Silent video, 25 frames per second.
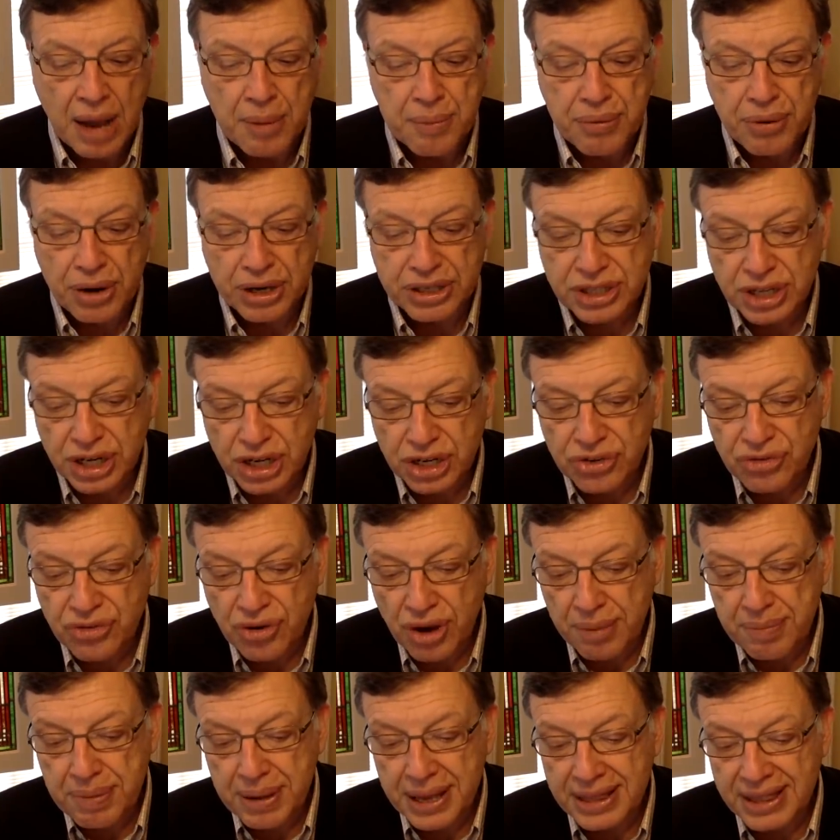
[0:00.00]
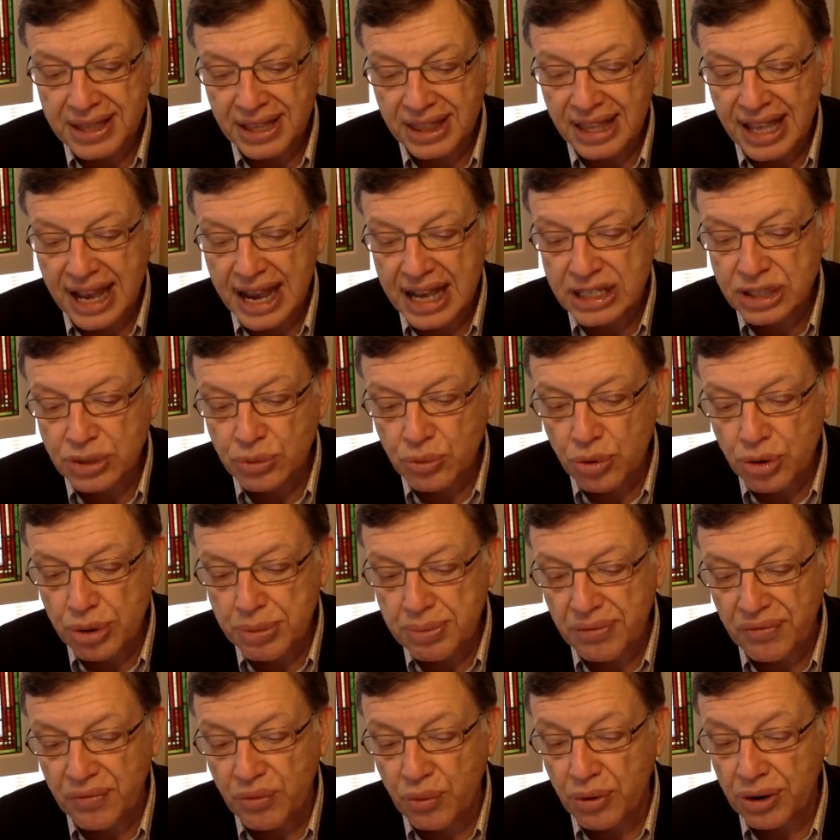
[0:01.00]
President Trump had the last
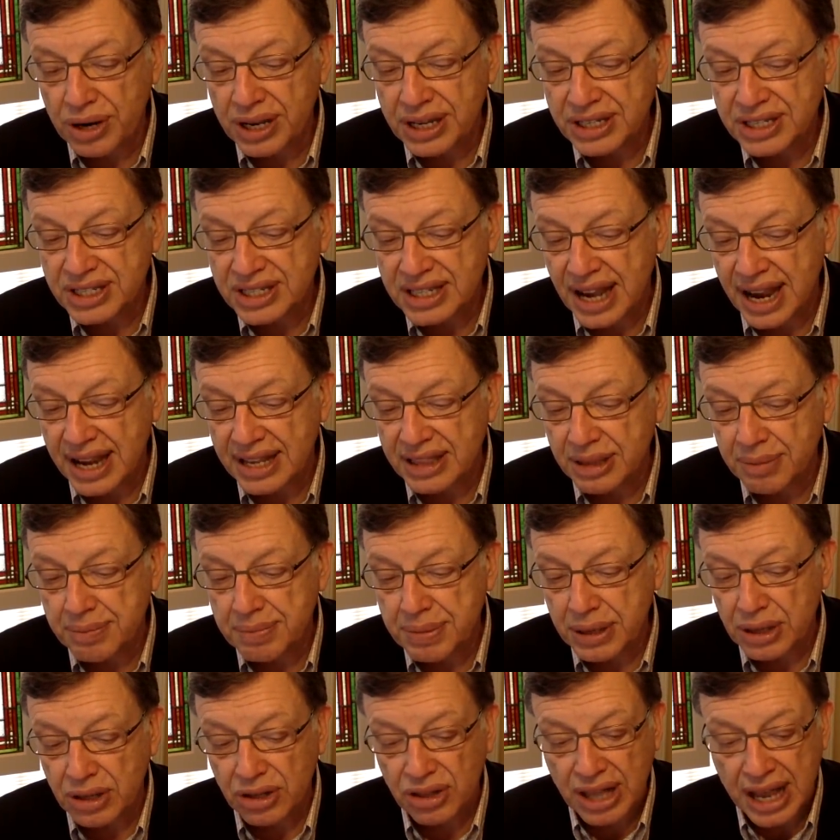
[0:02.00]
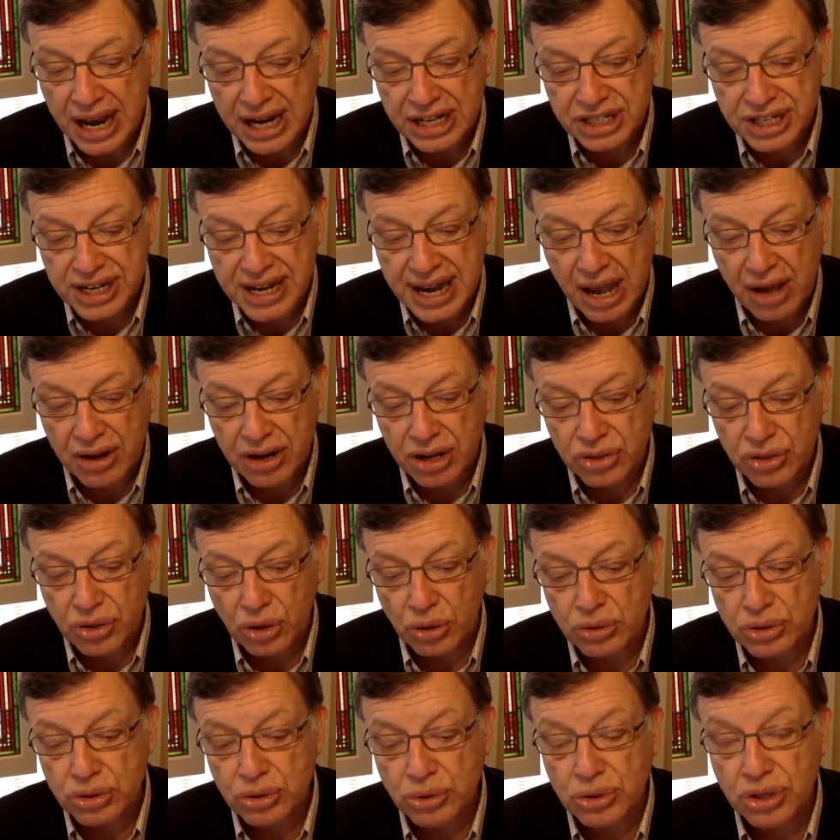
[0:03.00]
word before he signed the bill, lashing out at
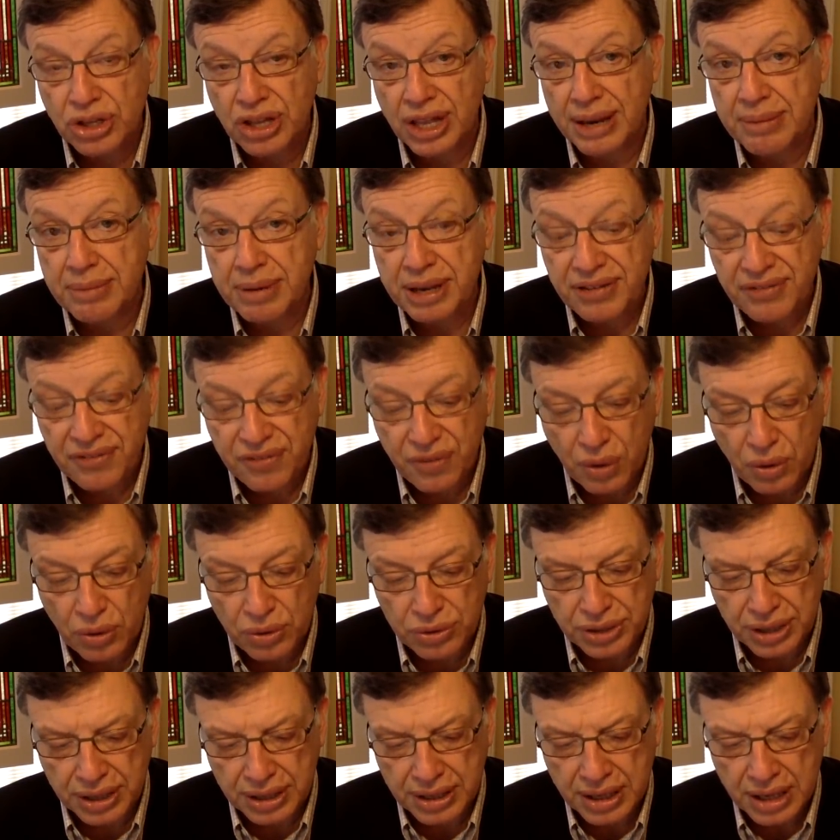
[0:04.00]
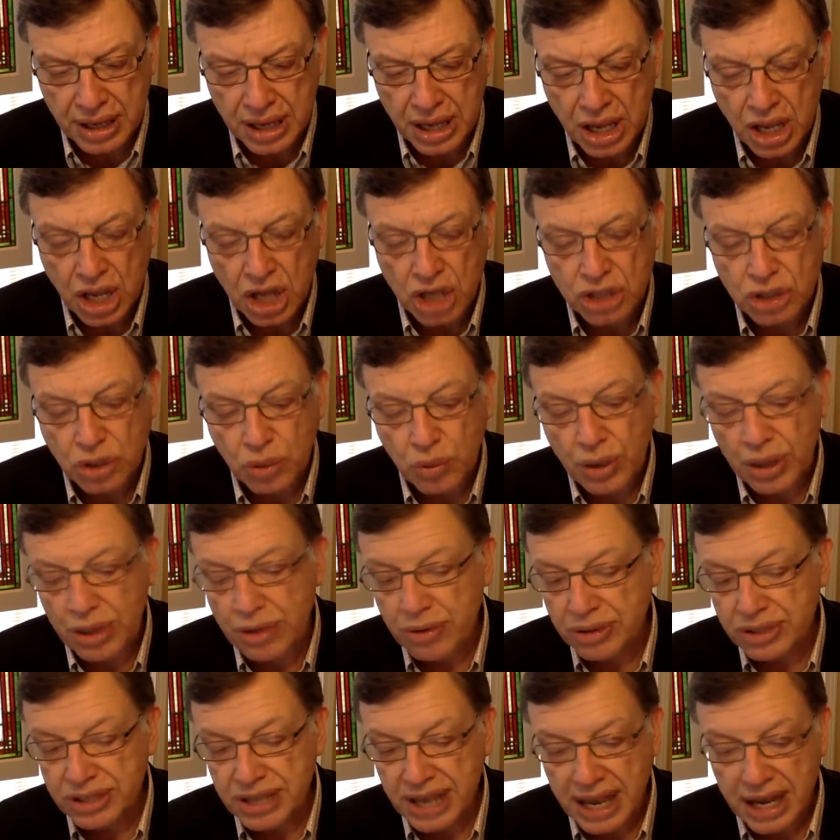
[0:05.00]
those who claimed he folded. So
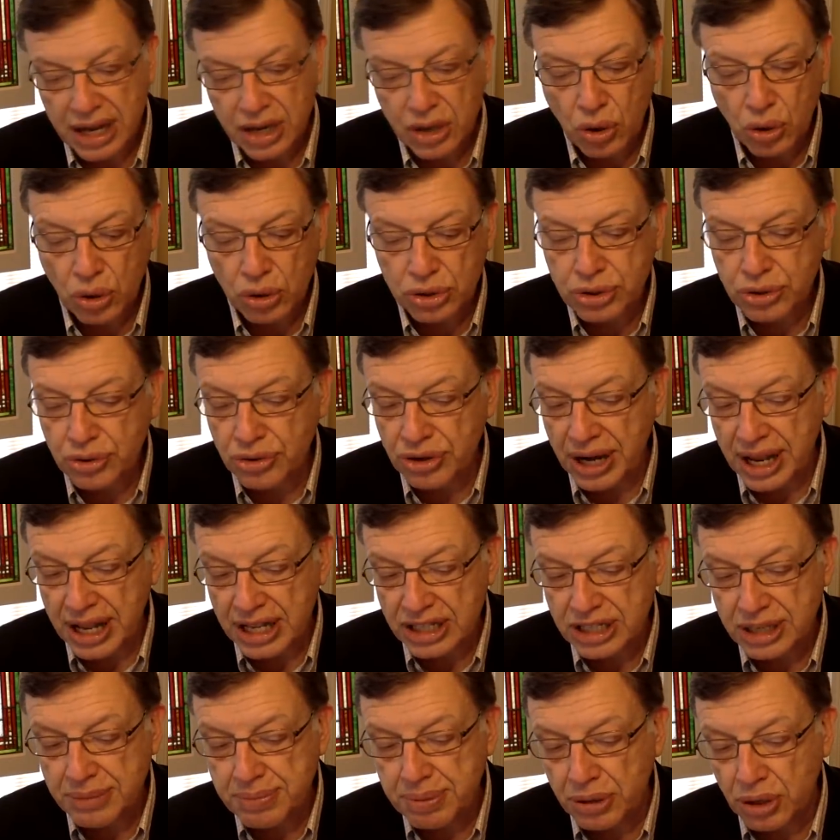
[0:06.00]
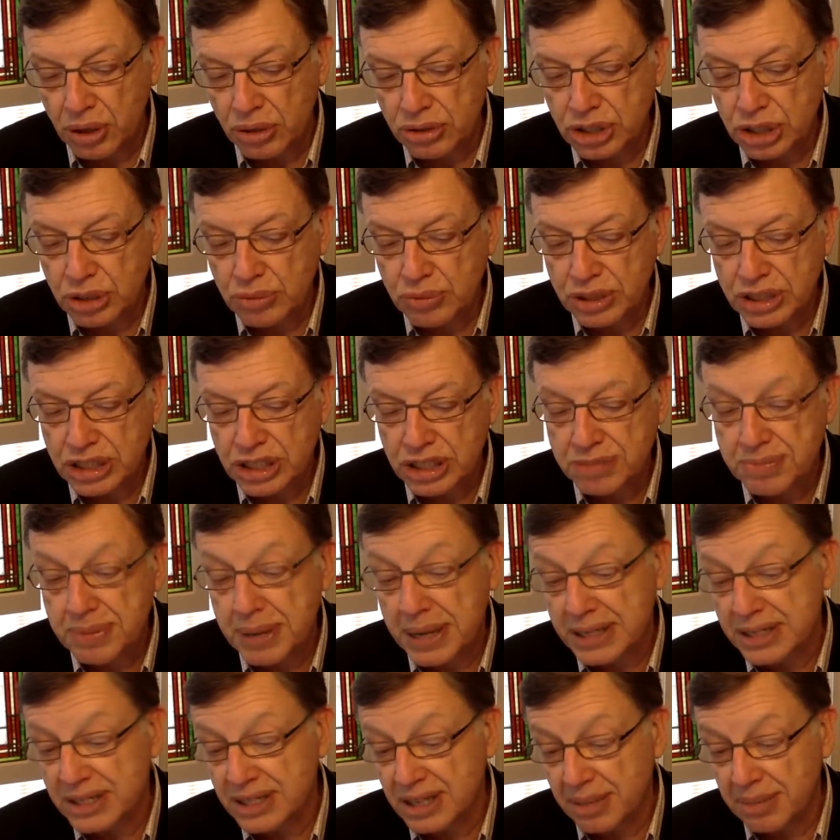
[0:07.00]
whether it's Ann Coulter or Nancy Pelosi, we
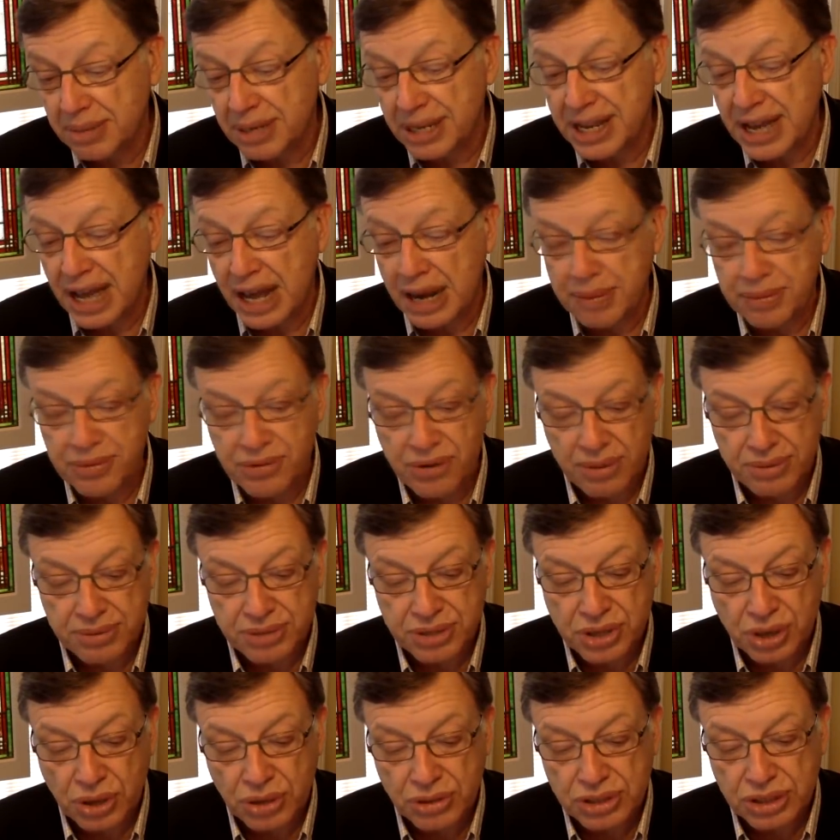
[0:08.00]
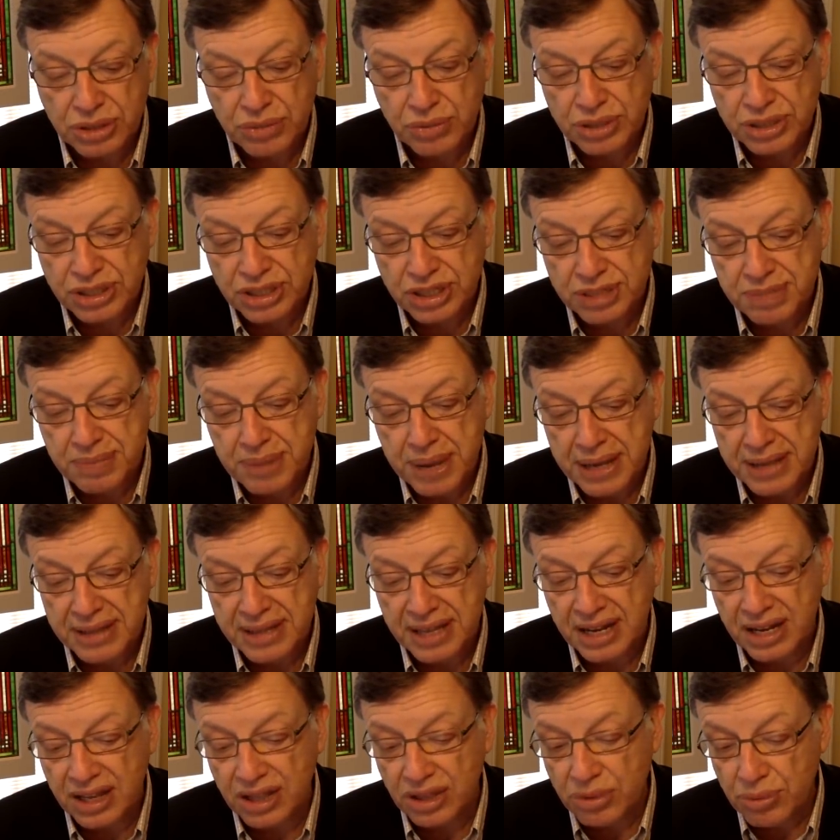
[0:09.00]
suspect somebody got up Trump's nose, and we suspect
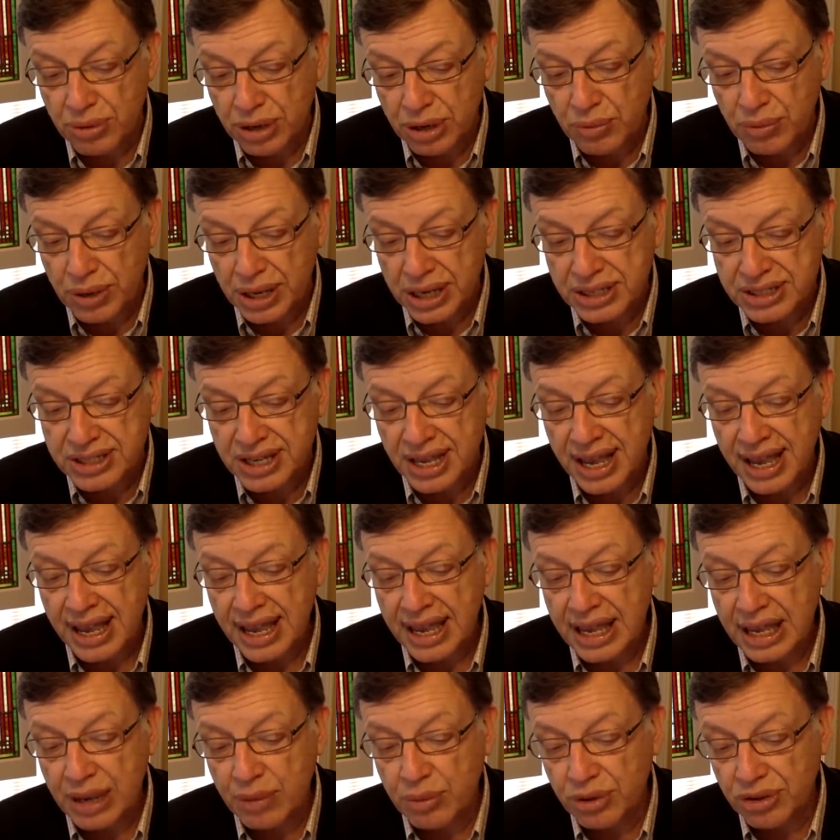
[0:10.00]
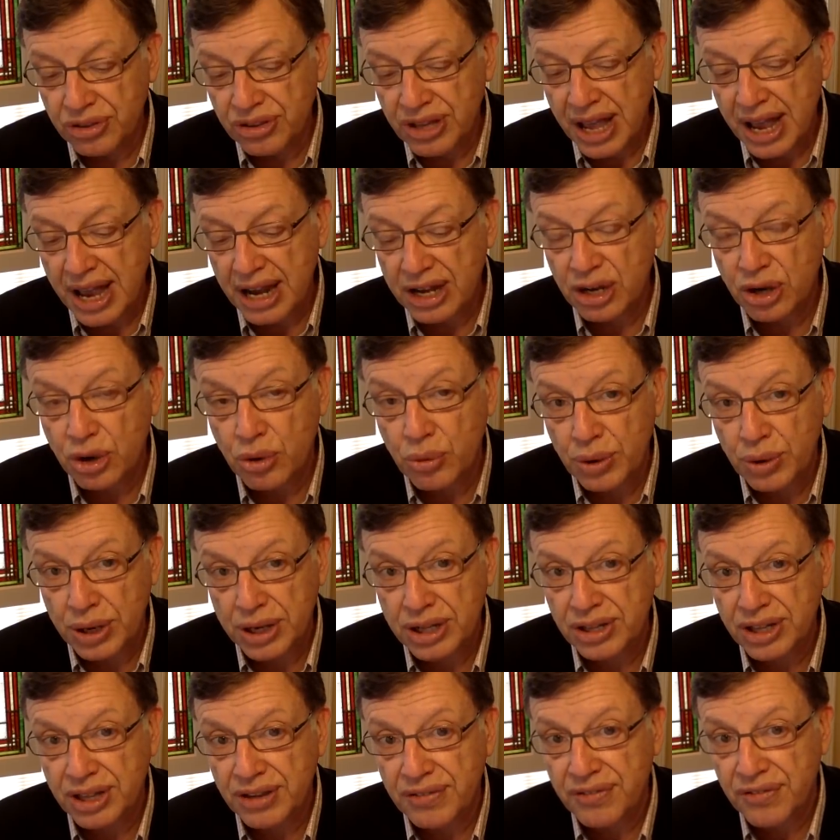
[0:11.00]
that in 3 weeks, he will not
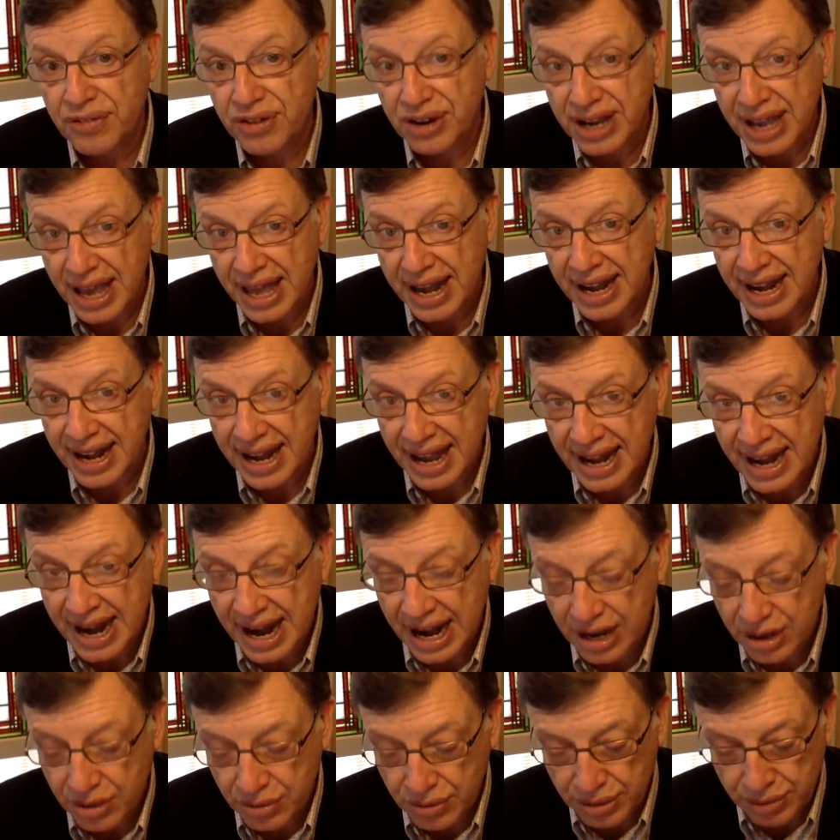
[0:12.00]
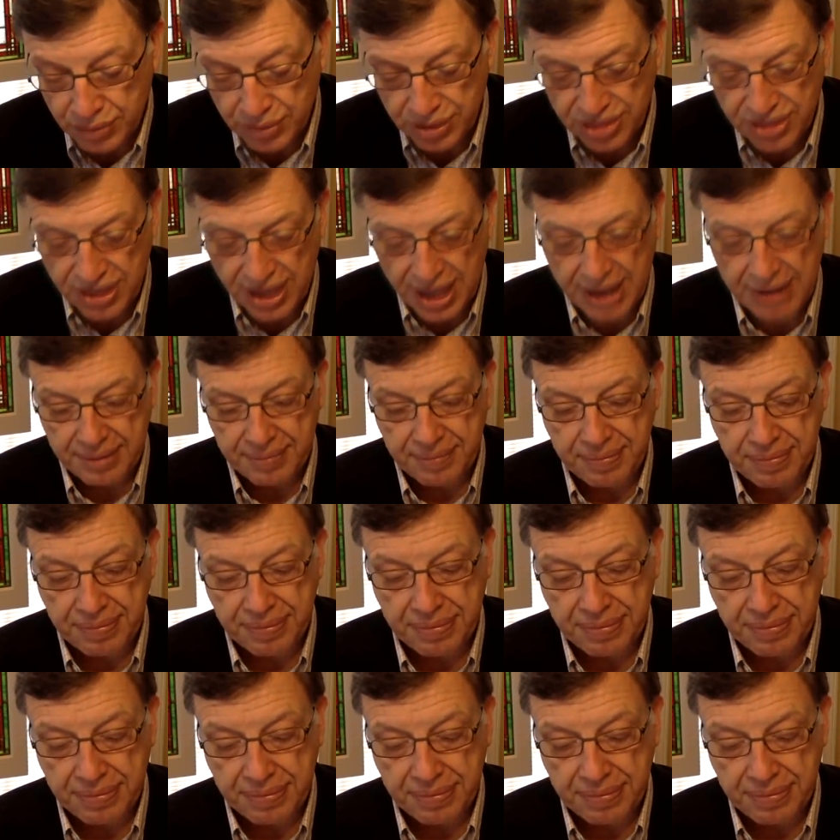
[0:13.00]
quickly forget it. And I agree with that.